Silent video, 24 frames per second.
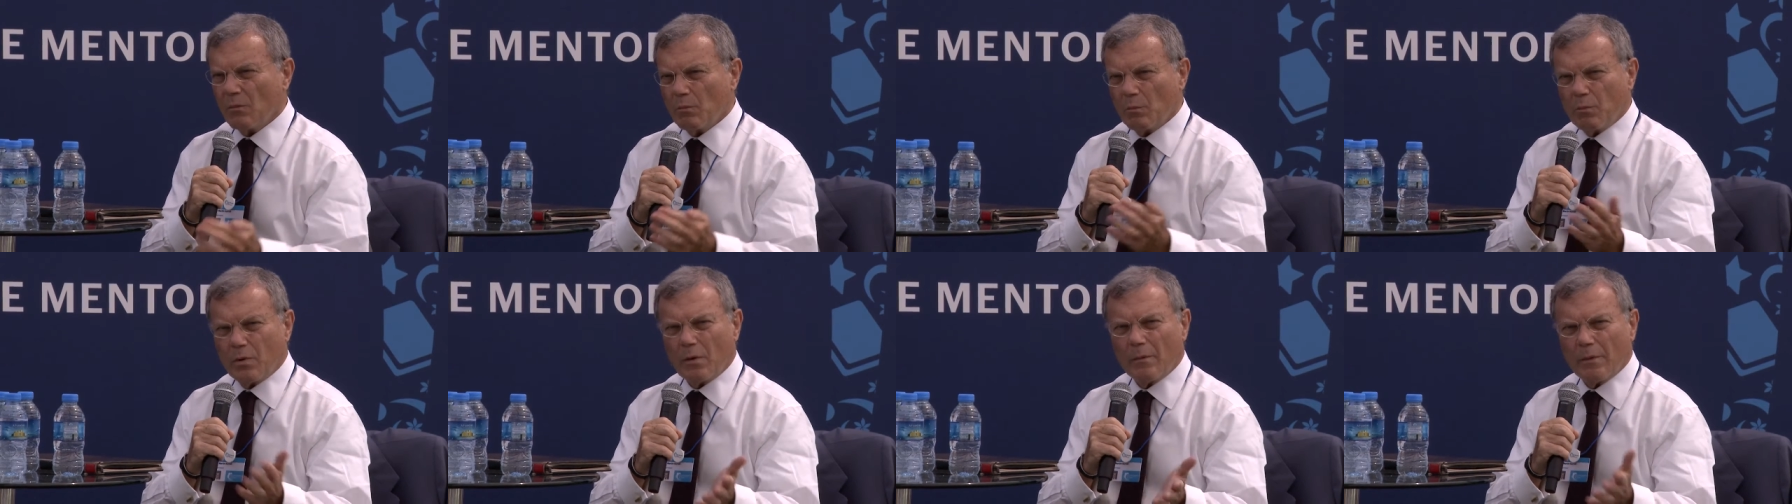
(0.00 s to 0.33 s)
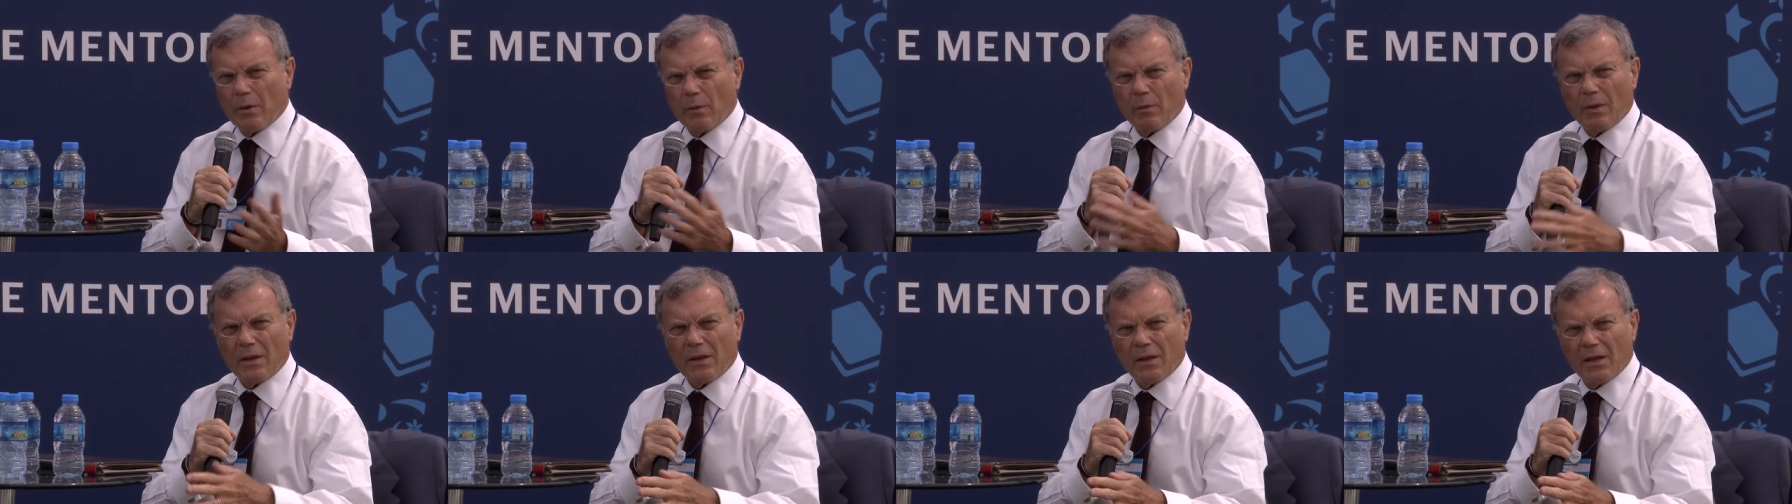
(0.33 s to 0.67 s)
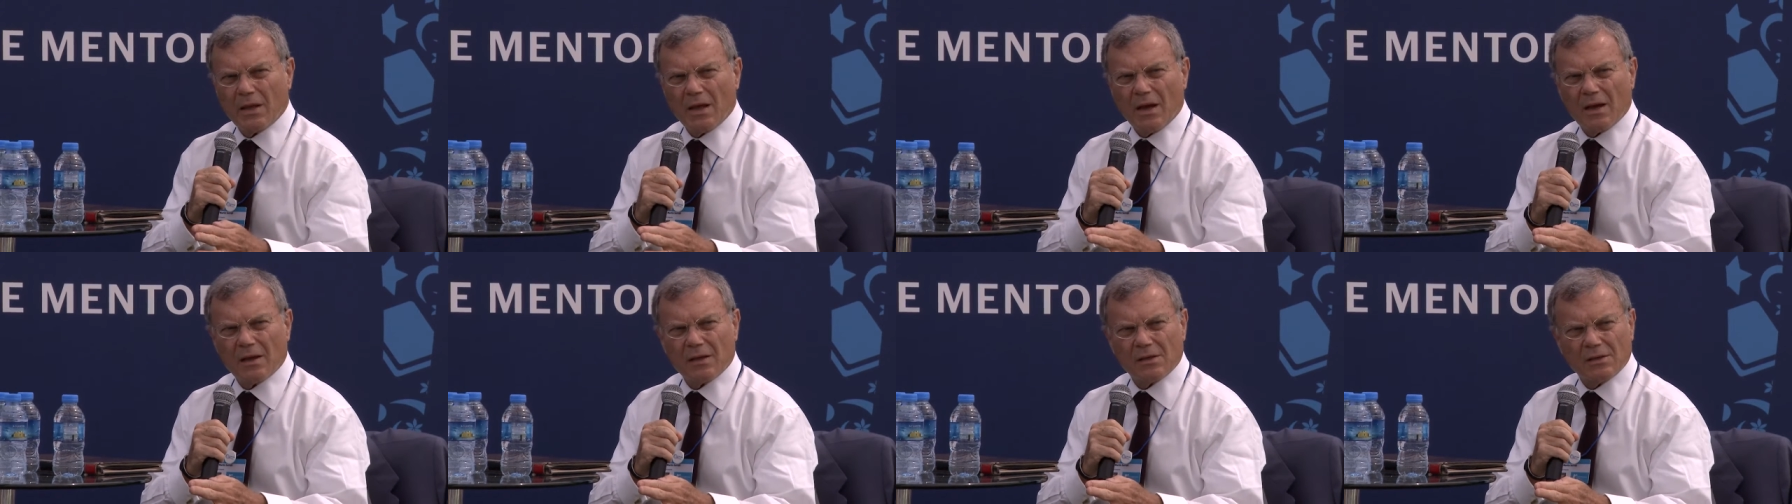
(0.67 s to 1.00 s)
probably one of the
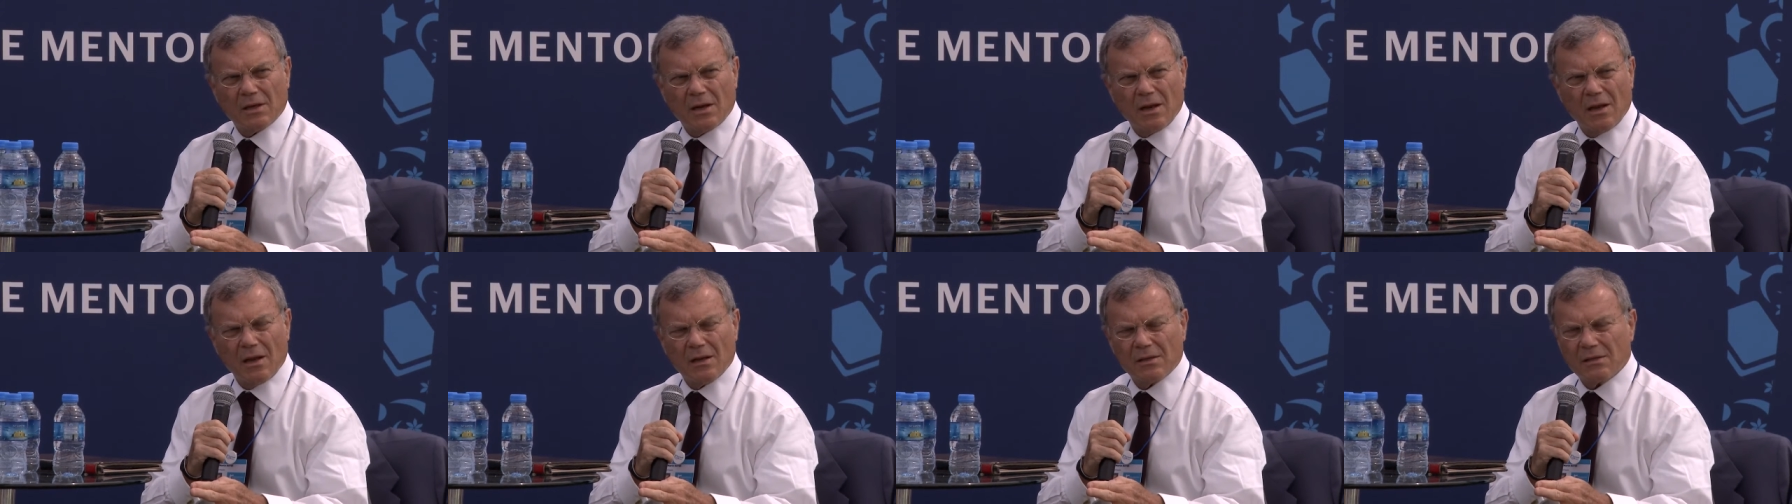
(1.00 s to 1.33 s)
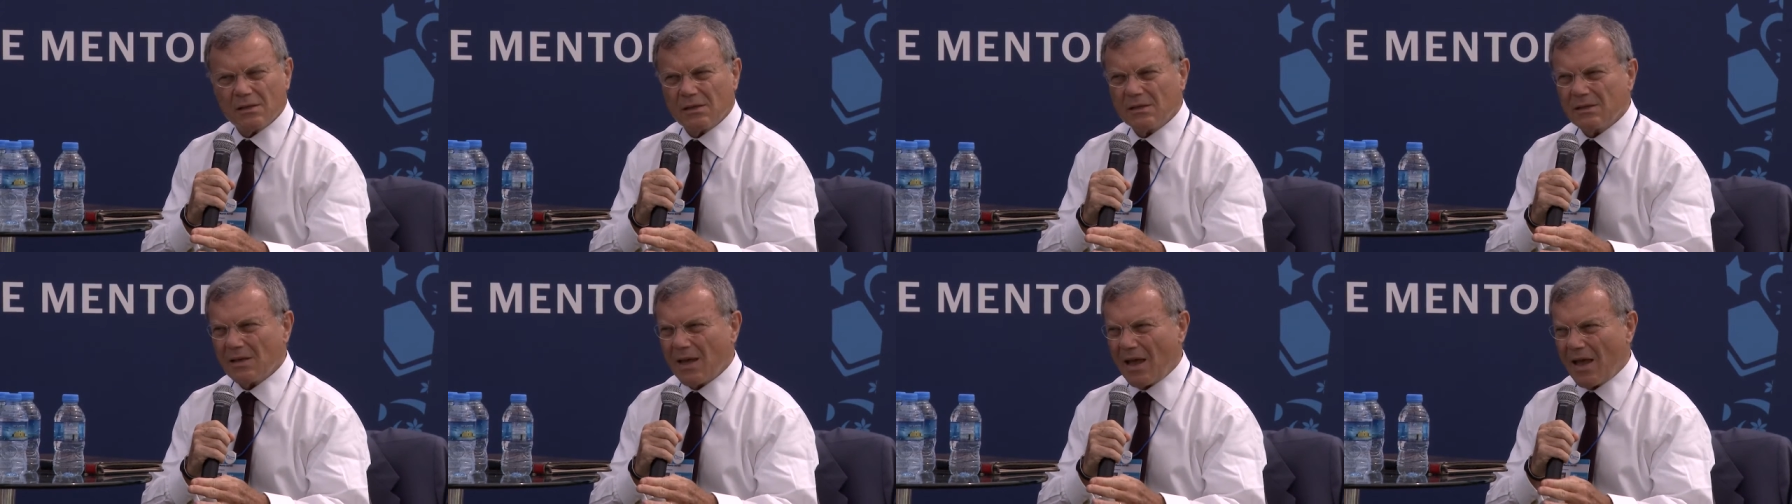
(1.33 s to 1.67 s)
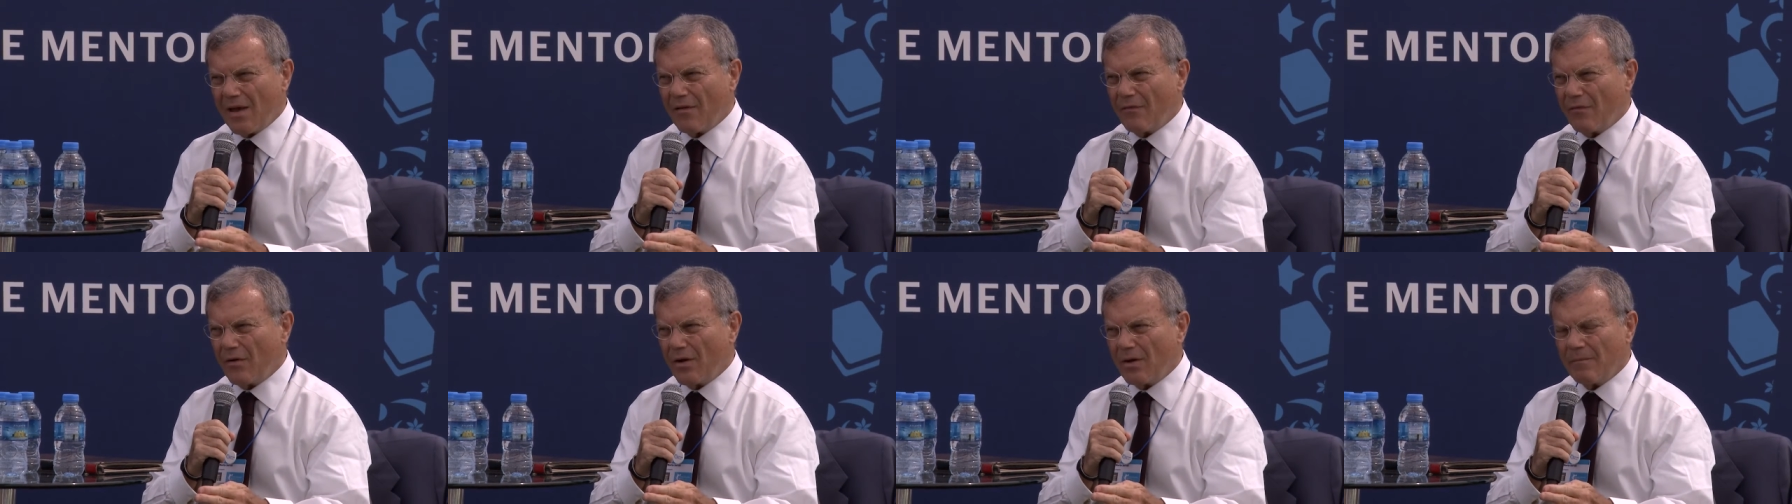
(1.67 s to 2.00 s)
youngest classes
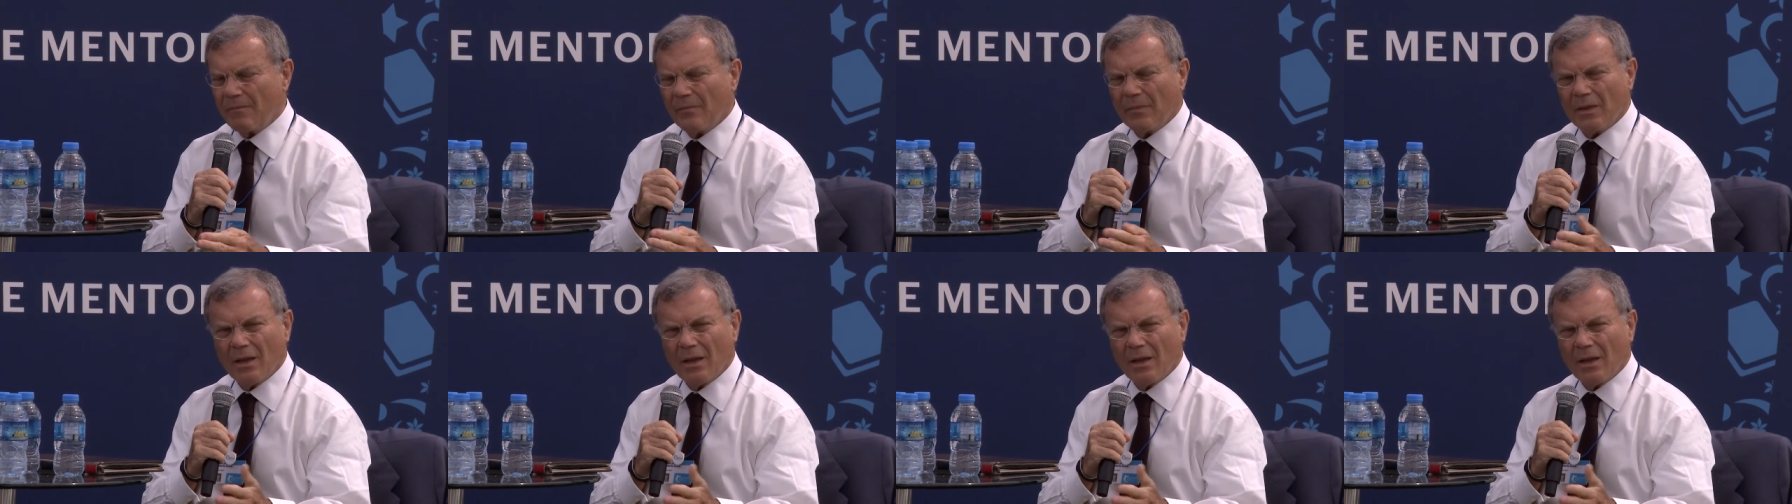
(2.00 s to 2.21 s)
ever.